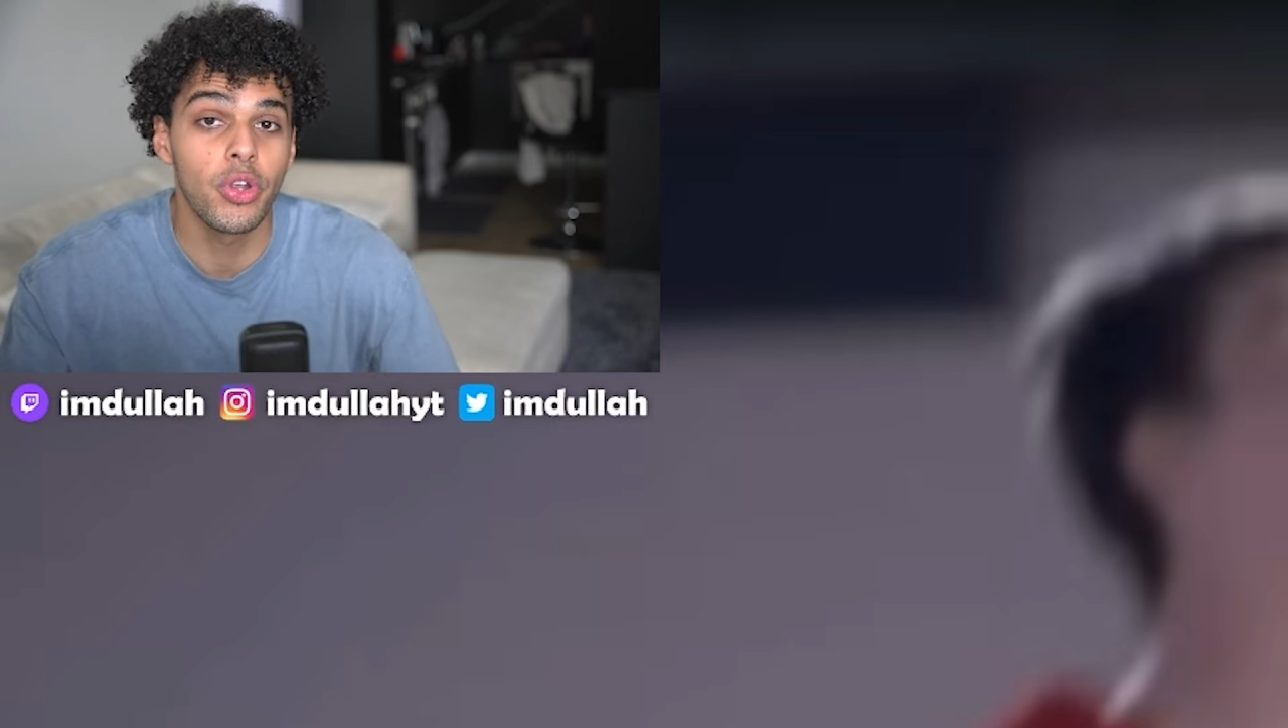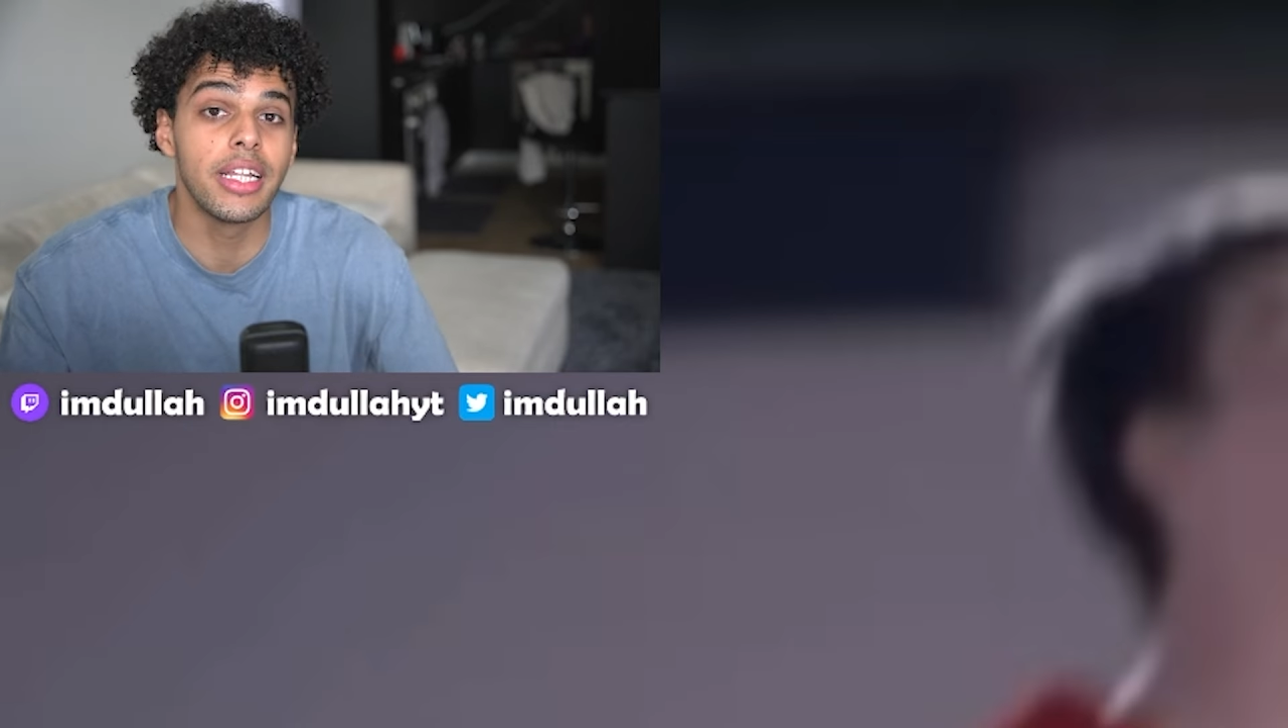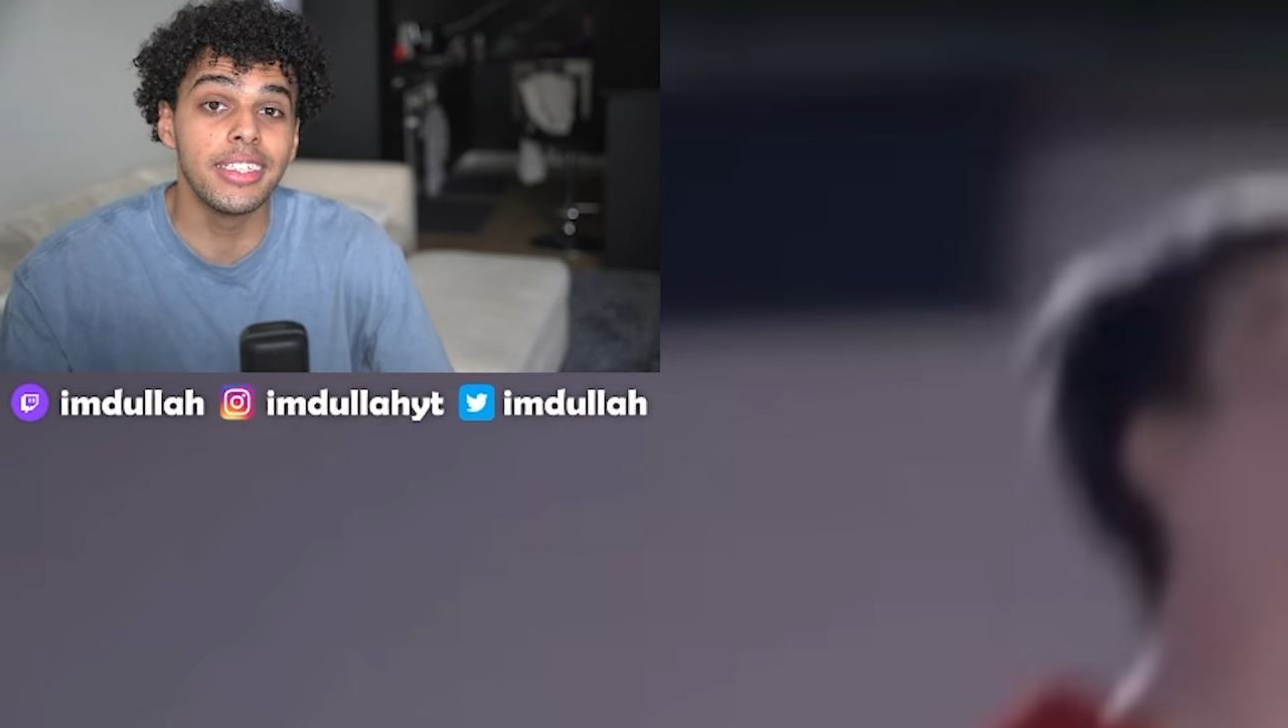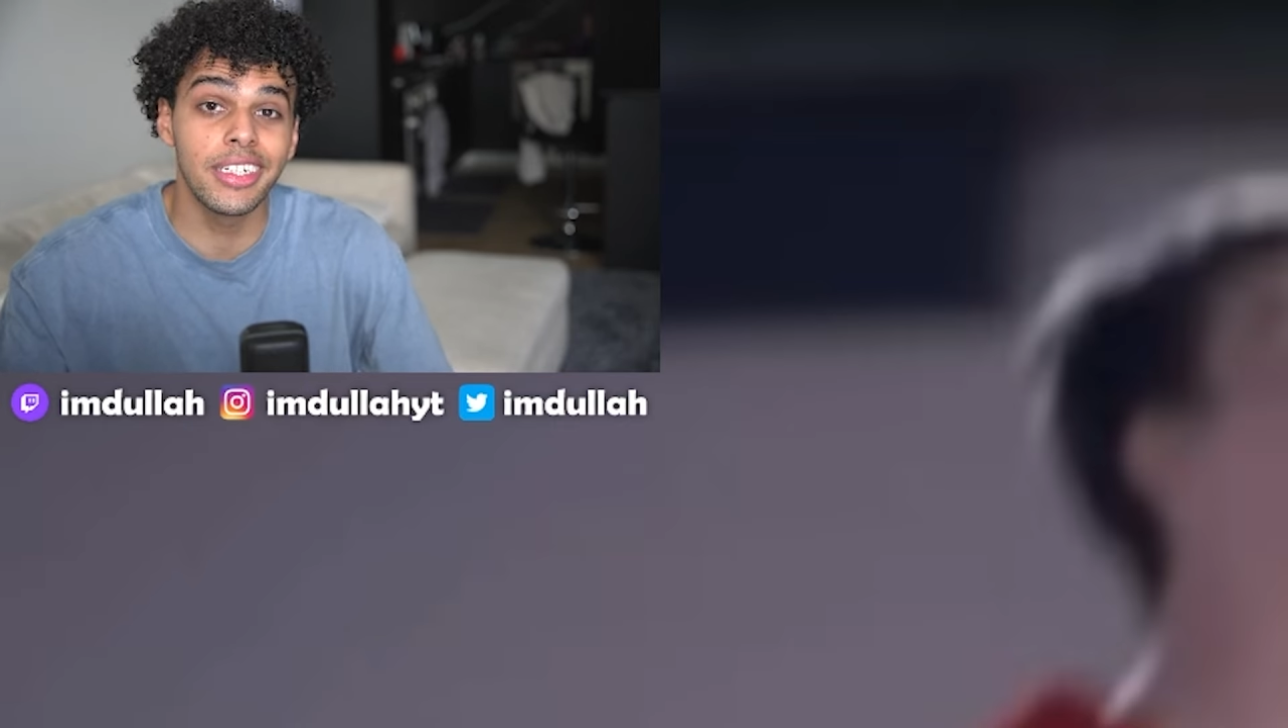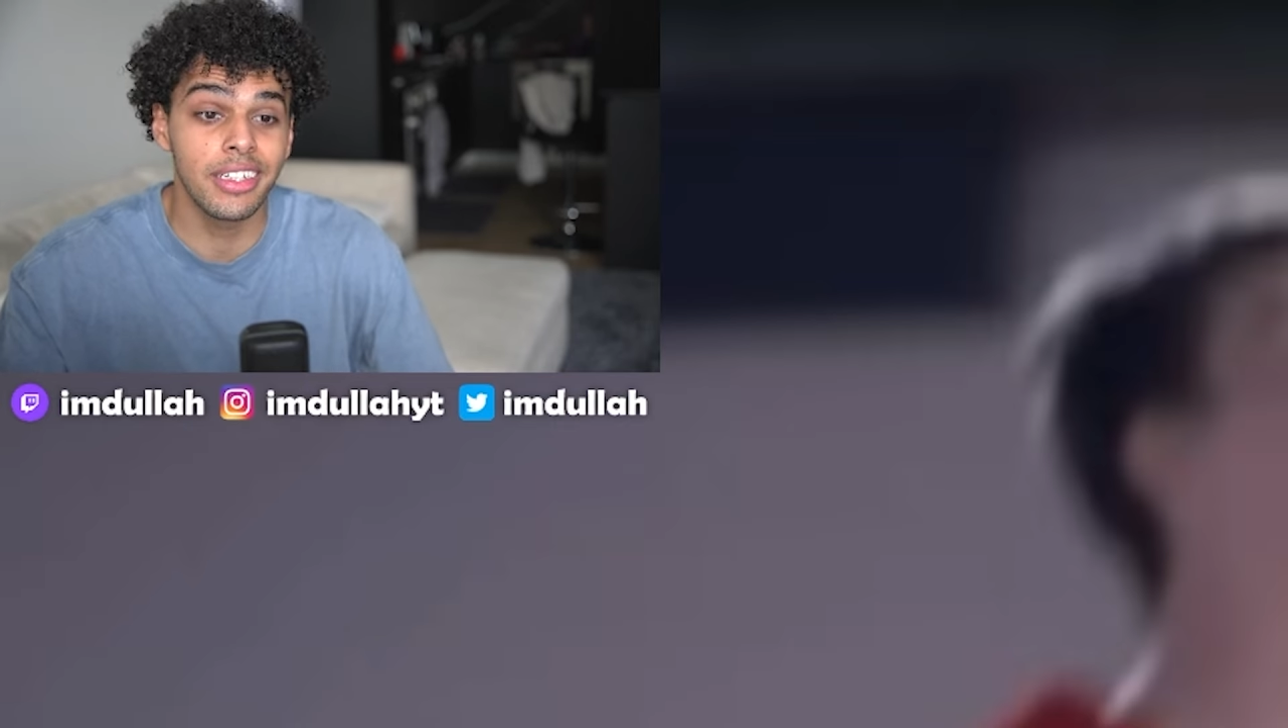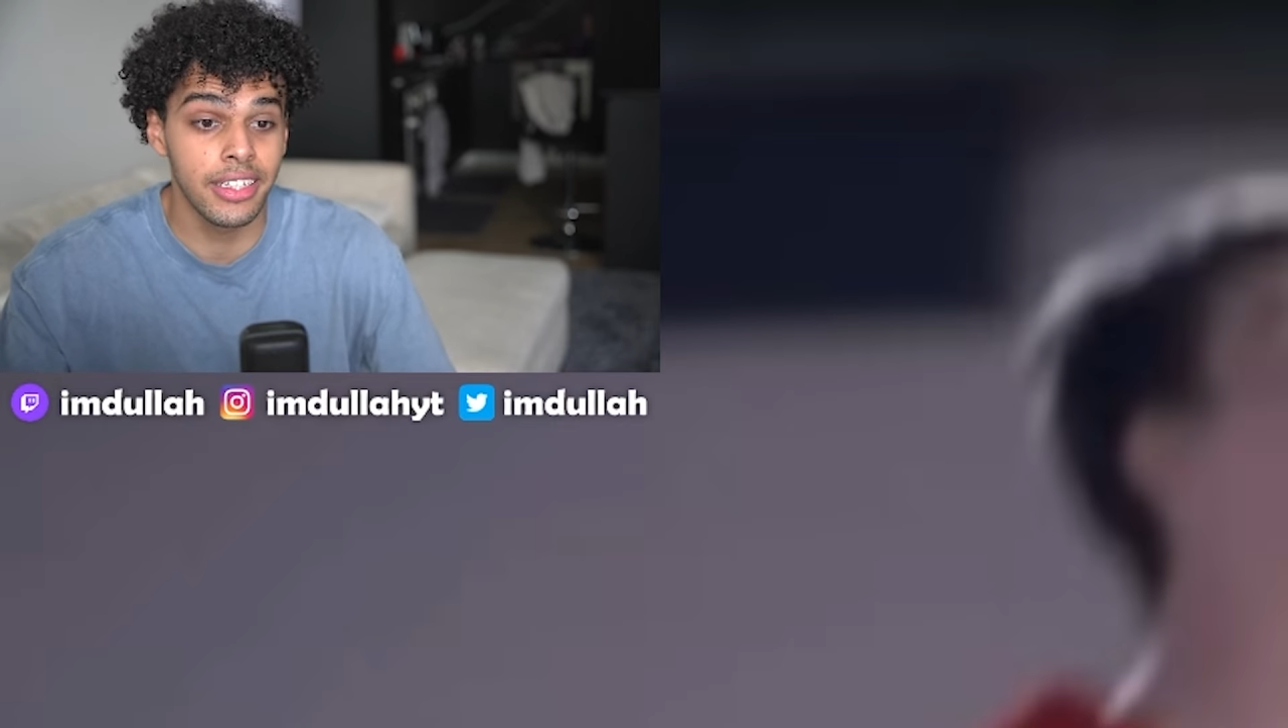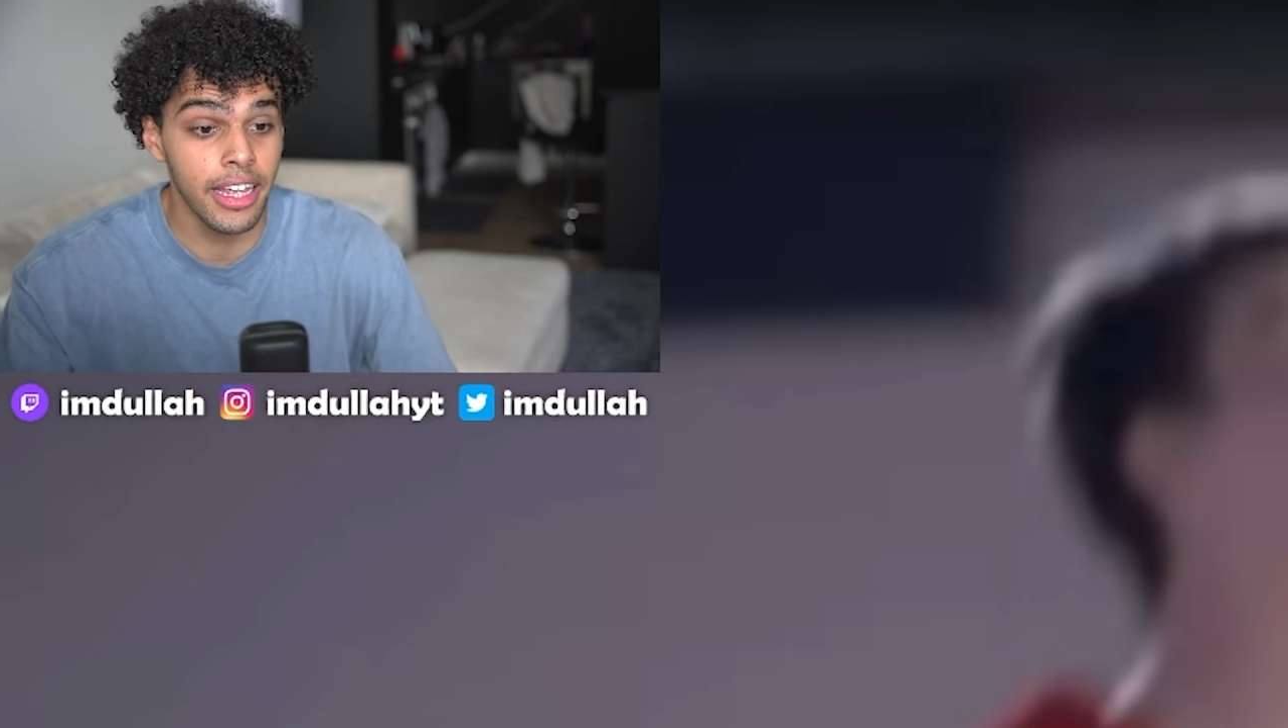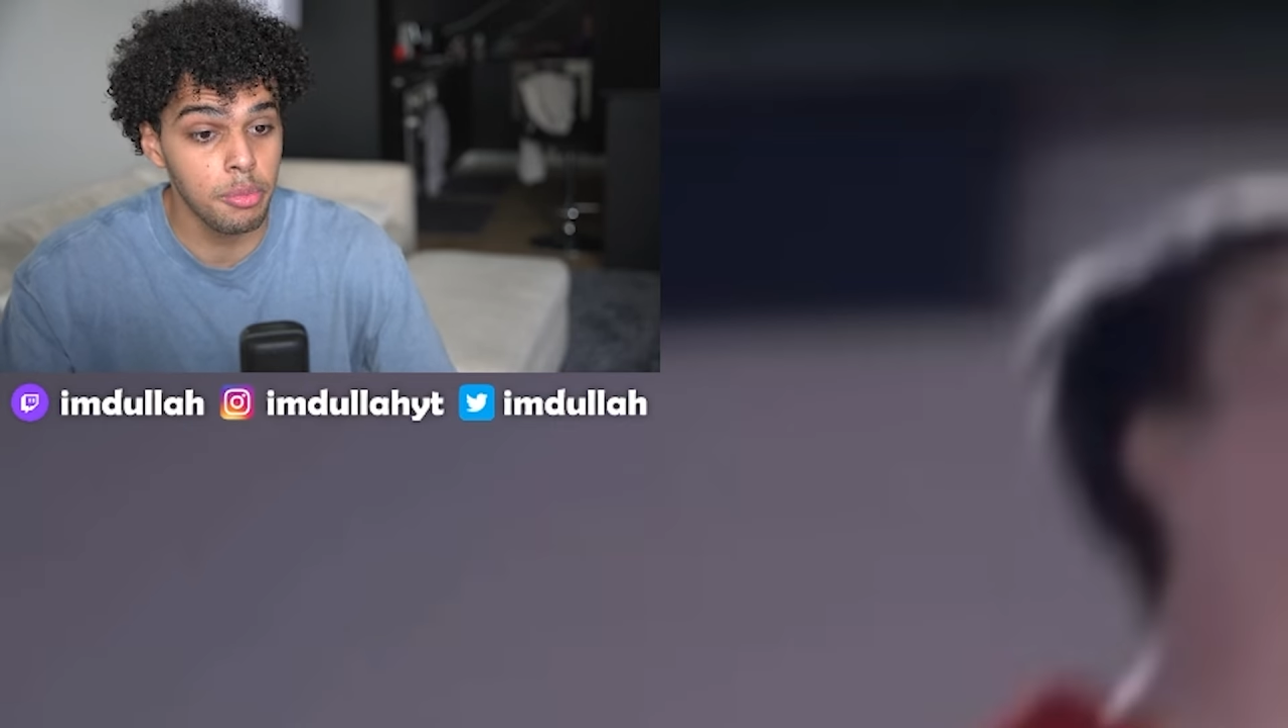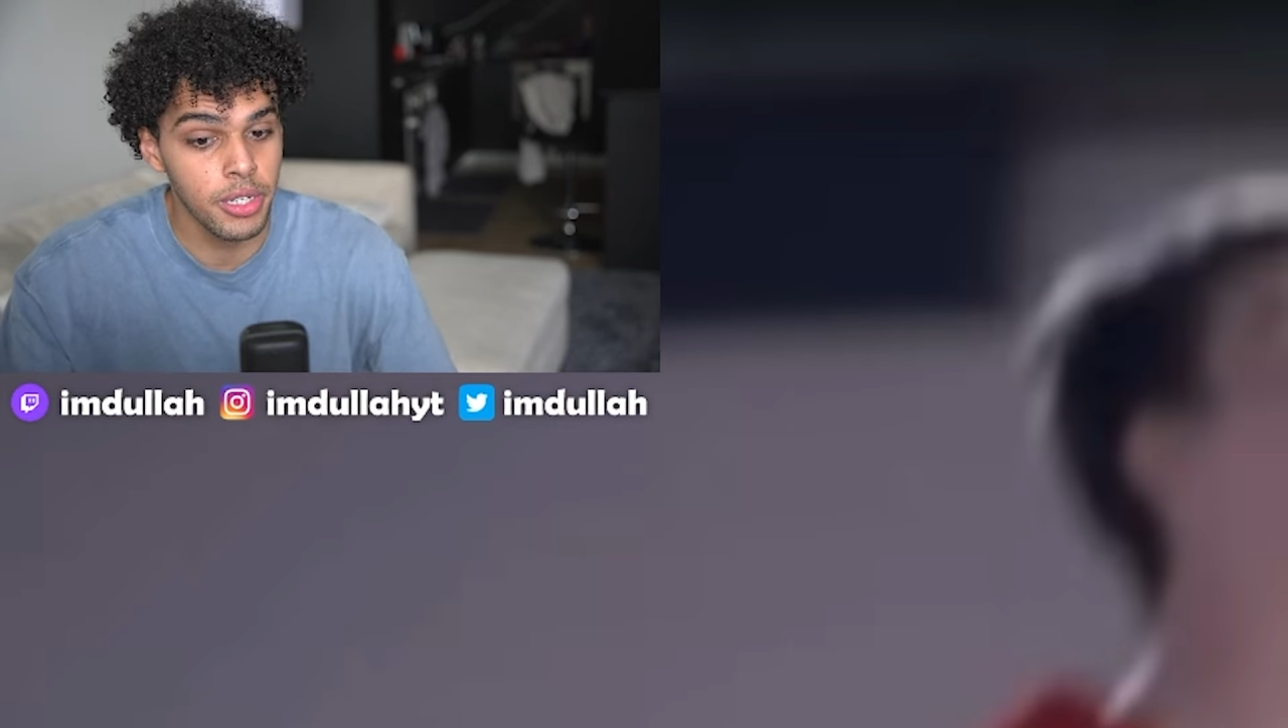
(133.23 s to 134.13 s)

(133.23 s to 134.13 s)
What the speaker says: realistically in the